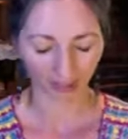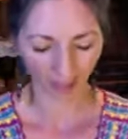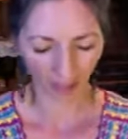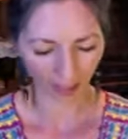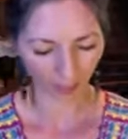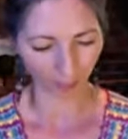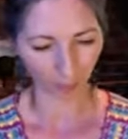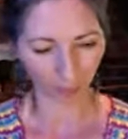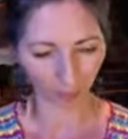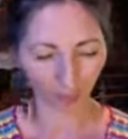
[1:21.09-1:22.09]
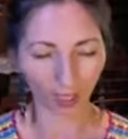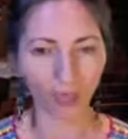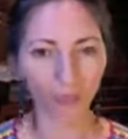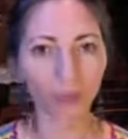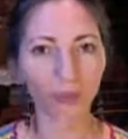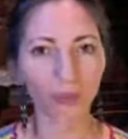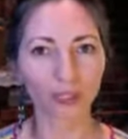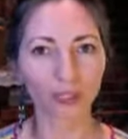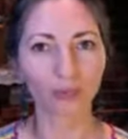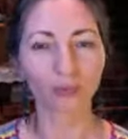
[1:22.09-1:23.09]
I want to
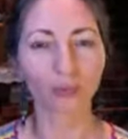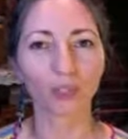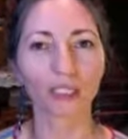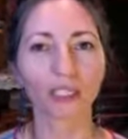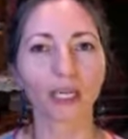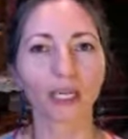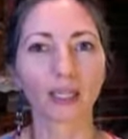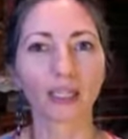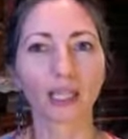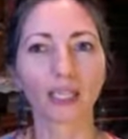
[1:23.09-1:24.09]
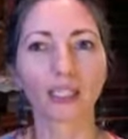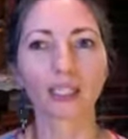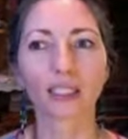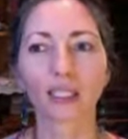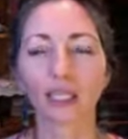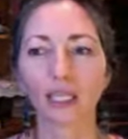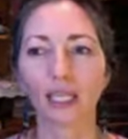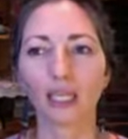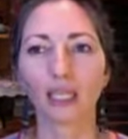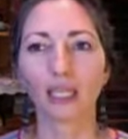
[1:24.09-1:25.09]
say before we start that
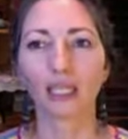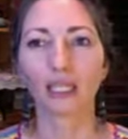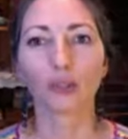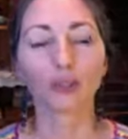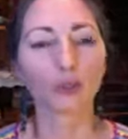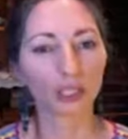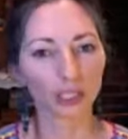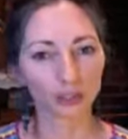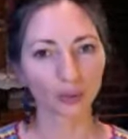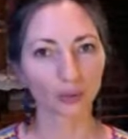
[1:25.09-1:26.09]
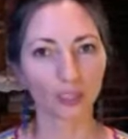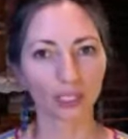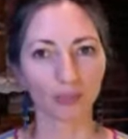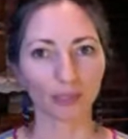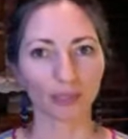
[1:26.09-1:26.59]
you don't need to see me.